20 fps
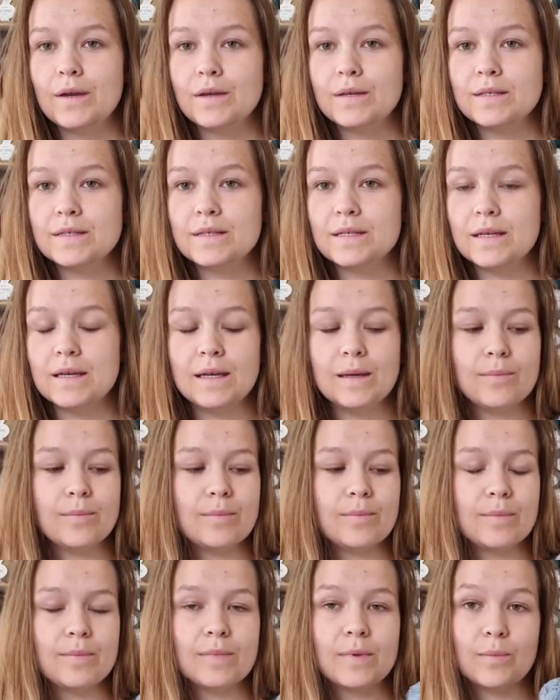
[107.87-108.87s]
see
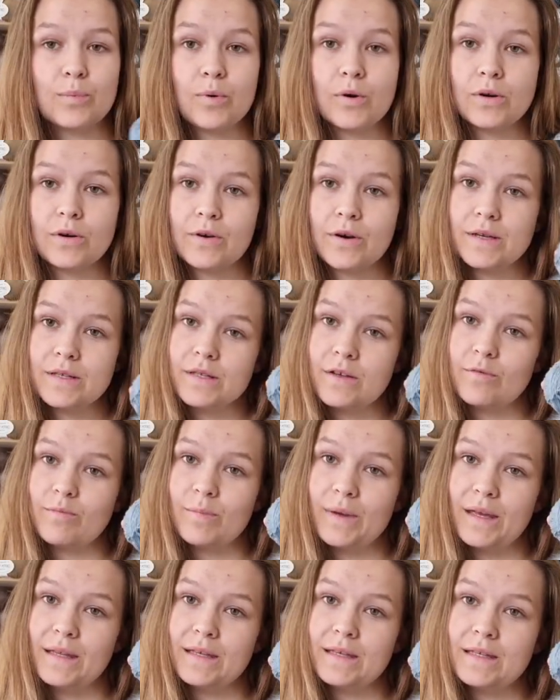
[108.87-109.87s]
the progress of
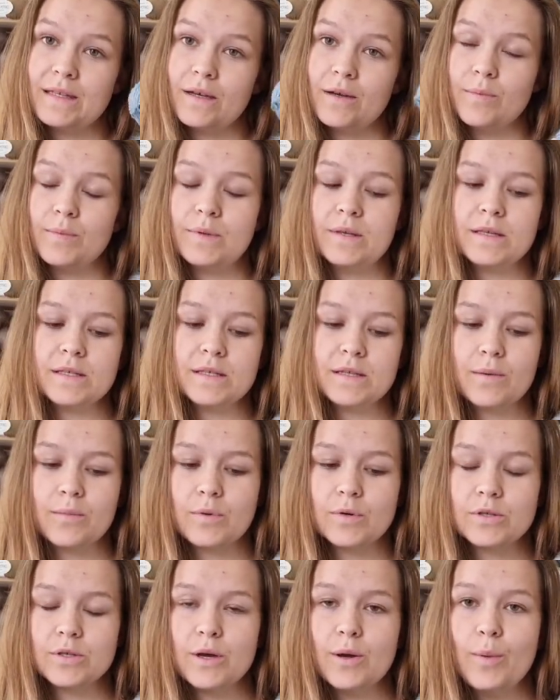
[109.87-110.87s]
me knitting up this
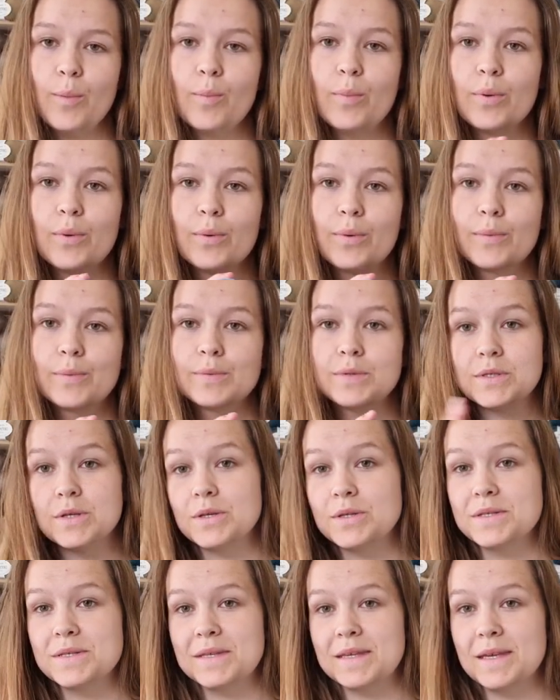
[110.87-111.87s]
summer top
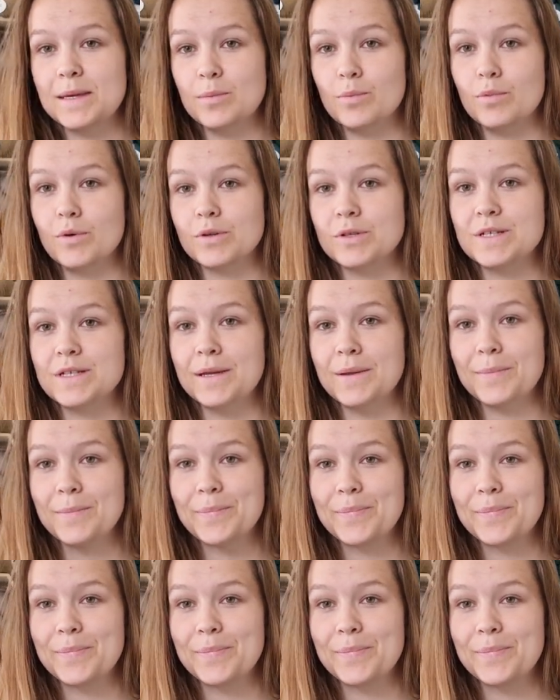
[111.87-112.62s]
just keep watching